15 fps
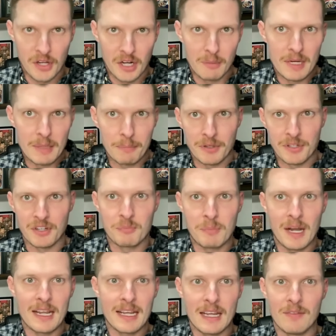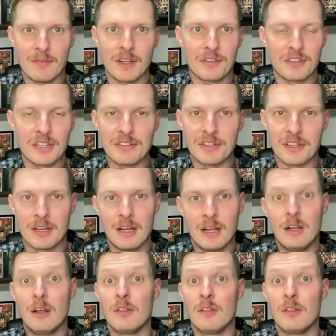going to be participating in this season,